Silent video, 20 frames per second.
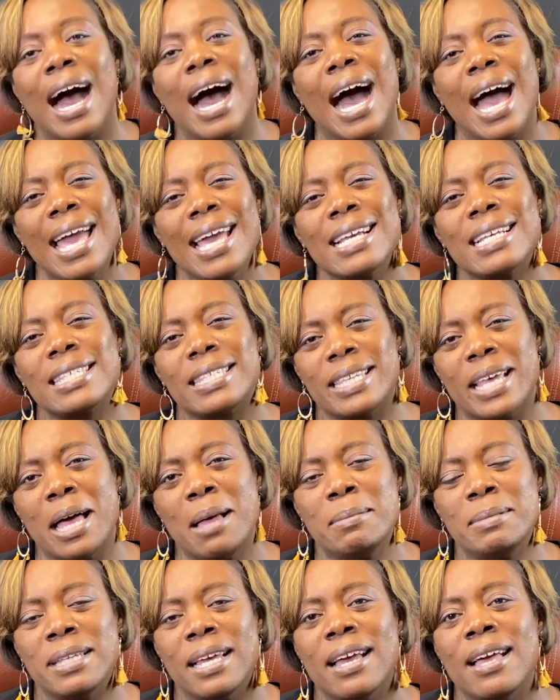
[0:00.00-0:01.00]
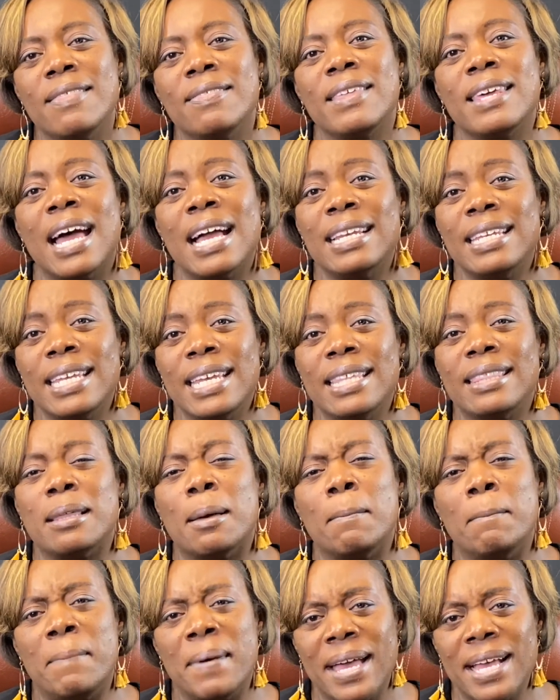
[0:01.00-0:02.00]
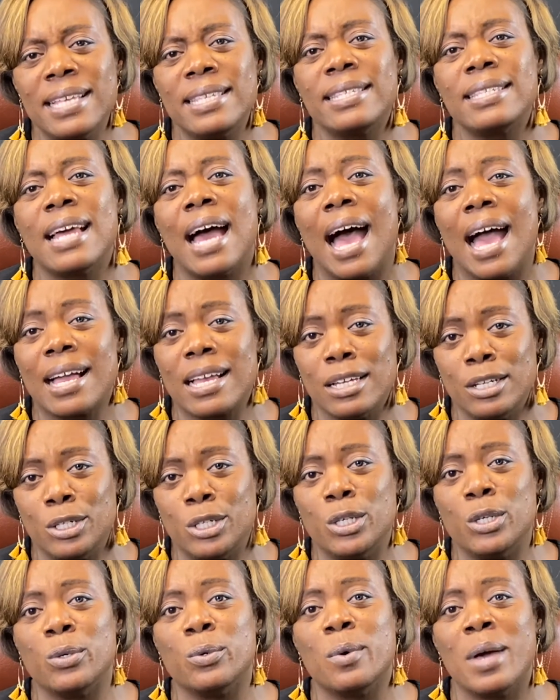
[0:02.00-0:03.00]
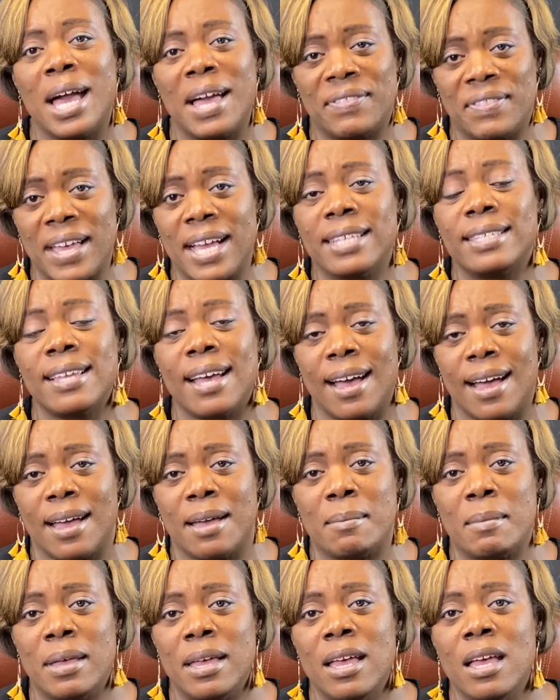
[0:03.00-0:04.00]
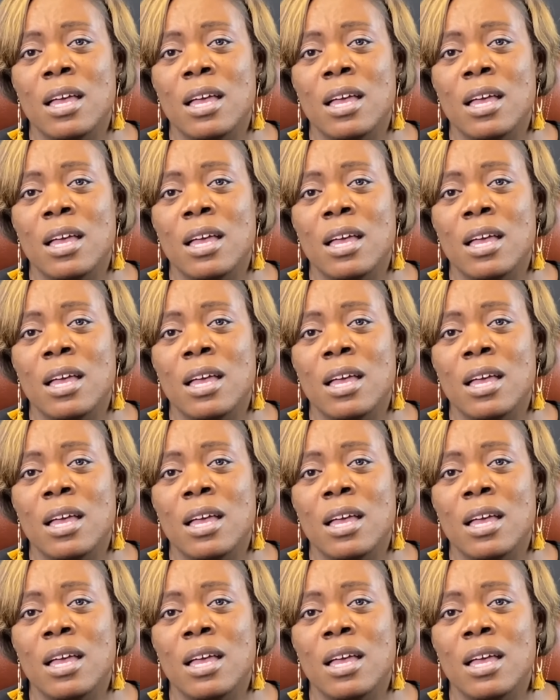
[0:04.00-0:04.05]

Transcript: I accept that I did the best I could do at that time.